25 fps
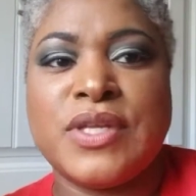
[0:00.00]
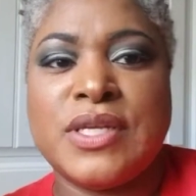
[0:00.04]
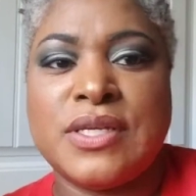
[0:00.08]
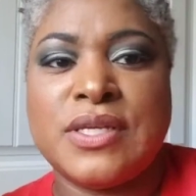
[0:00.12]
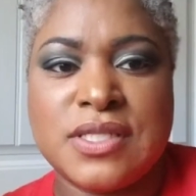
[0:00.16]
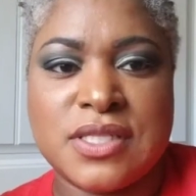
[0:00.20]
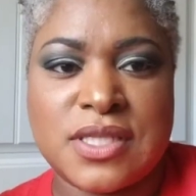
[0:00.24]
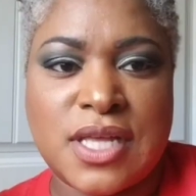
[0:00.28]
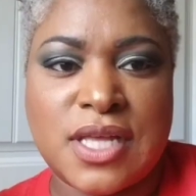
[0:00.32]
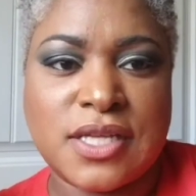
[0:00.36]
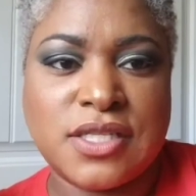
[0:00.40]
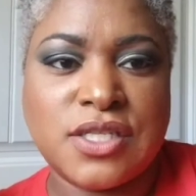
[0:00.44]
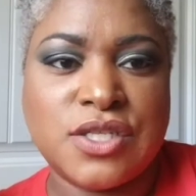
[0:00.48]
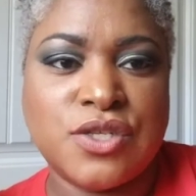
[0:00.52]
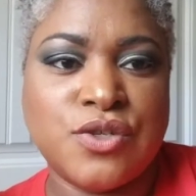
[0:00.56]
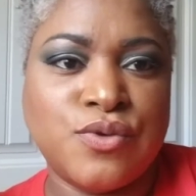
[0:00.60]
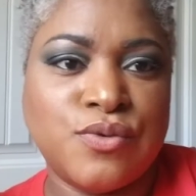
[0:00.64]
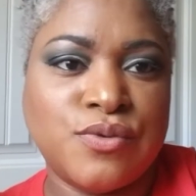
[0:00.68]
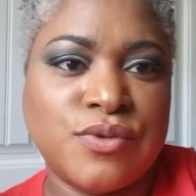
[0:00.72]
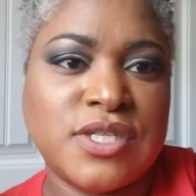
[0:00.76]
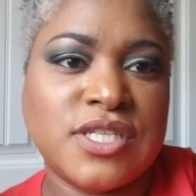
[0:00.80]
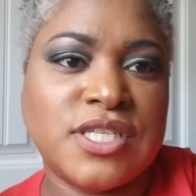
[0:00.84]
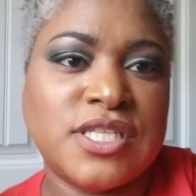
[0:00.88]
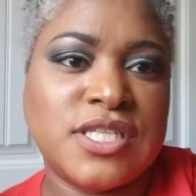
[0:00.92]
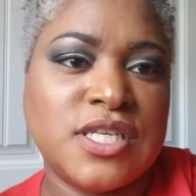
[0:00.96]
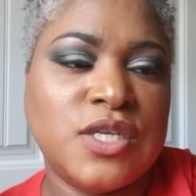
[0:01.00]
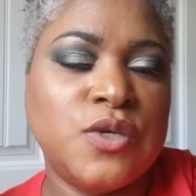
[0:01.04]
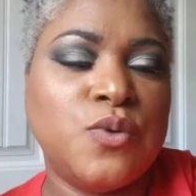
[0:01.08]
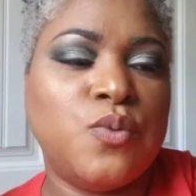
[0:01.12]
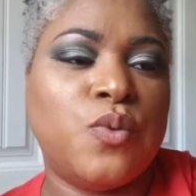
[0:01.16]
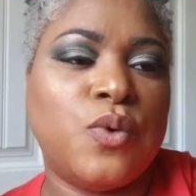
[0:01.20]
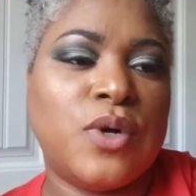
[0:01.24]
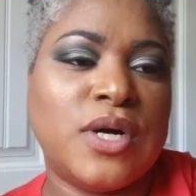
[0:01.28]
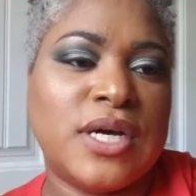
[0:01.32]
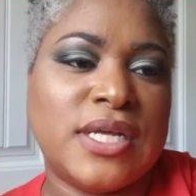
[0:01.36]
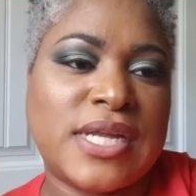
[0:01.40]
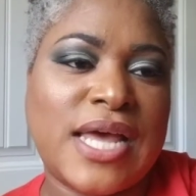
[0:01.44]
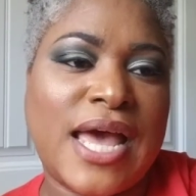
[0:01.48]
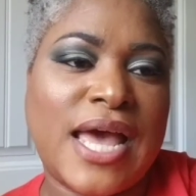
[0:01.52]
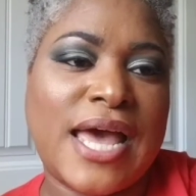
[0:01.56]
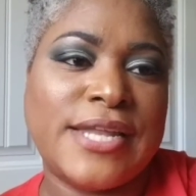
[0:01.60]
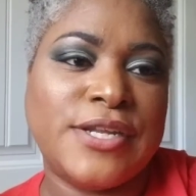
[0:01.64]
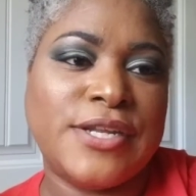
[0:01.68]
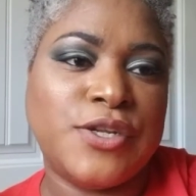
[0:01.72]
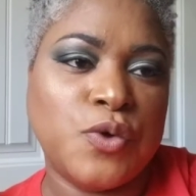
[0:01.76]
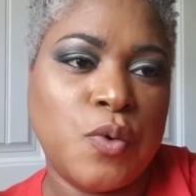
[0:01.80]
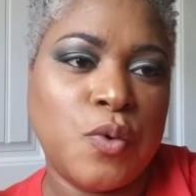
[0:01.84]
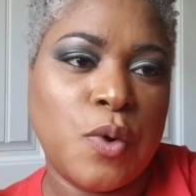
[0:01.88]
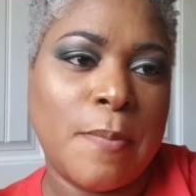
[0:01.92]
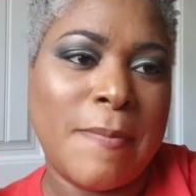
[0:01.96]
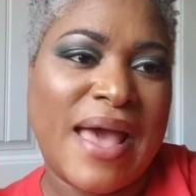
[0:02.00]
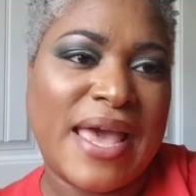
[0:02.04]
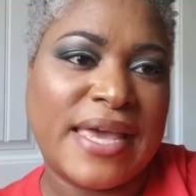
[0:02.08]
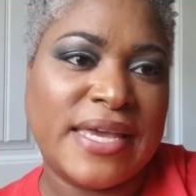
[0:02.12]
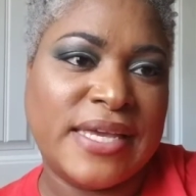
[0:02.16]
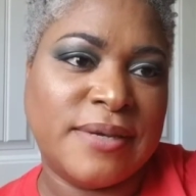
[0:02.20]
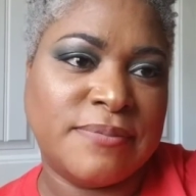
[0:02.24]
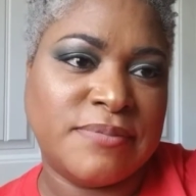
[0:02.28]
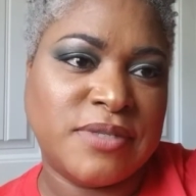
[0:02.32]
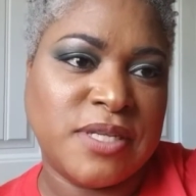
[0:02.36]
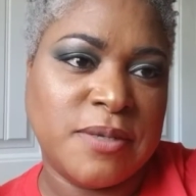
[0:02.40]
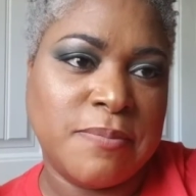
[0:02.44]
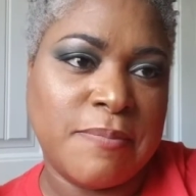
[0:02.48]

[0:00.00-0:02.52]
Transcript: stay tuned to see what I do with my empty